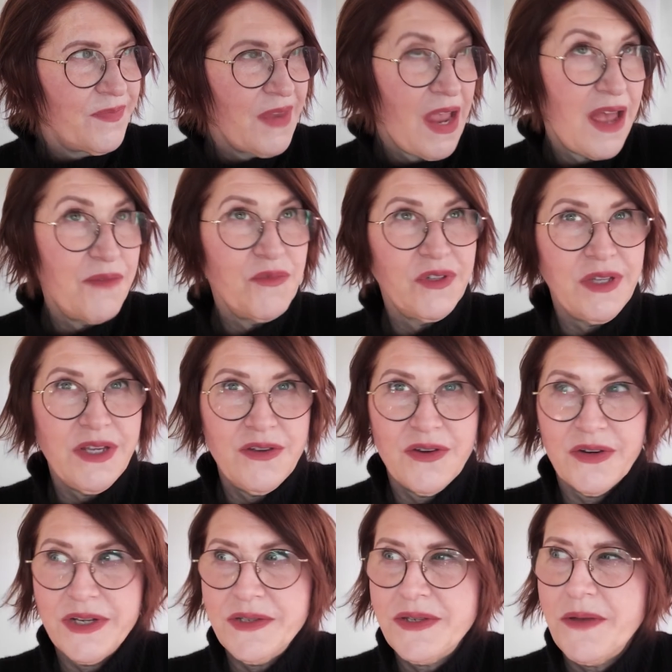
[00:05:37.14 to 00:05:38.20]
I'm really
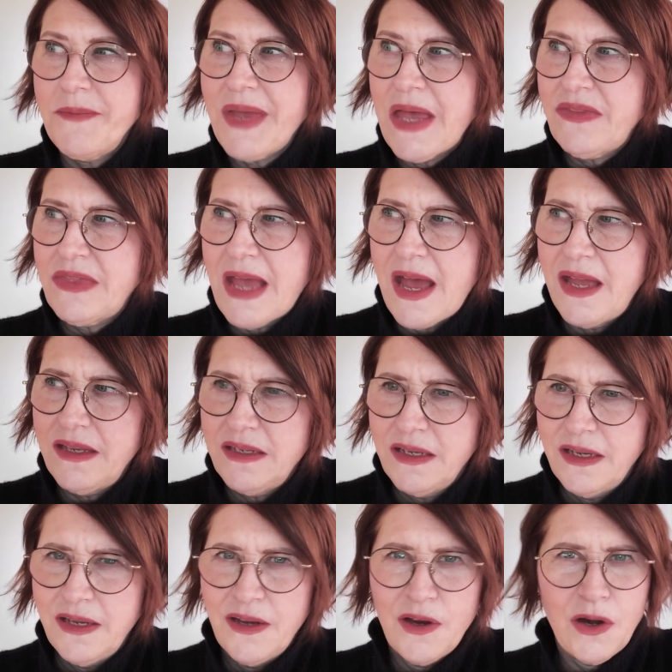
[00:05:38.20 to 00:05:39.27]
curious about that
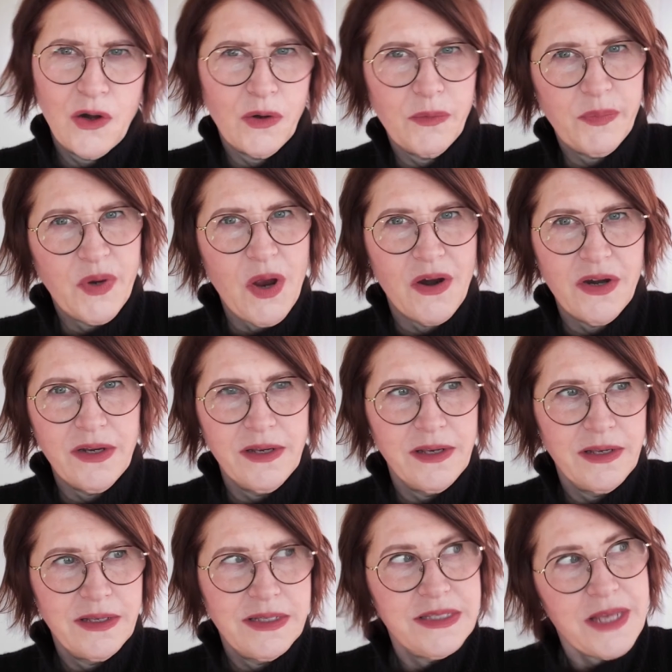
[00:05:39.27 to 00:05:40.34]
herb garden.
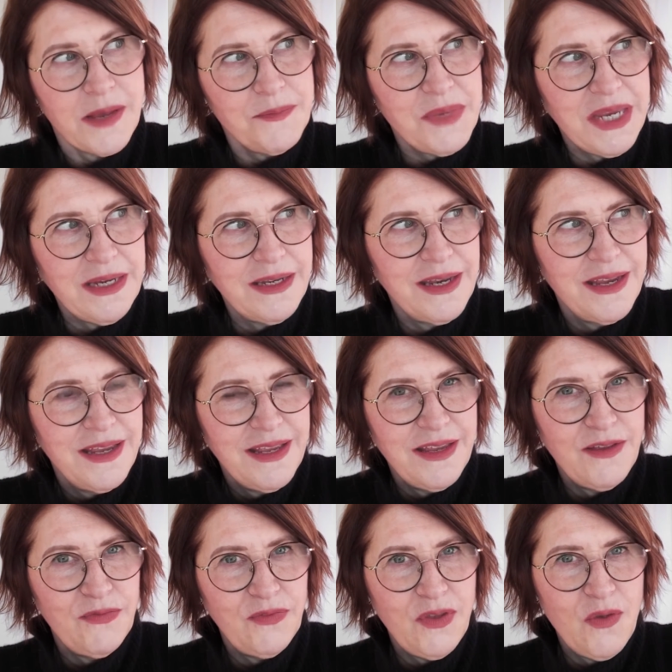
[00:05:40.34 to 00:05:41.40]
Does that mean
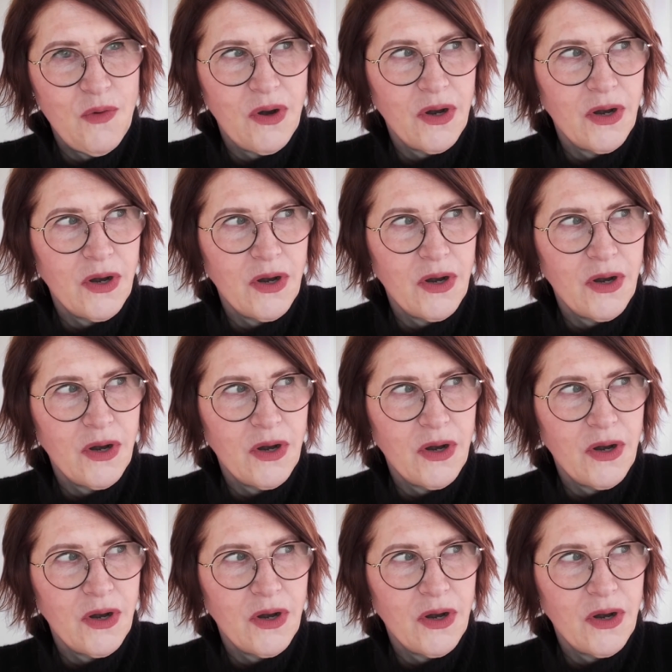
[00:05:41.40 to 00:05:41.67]
if you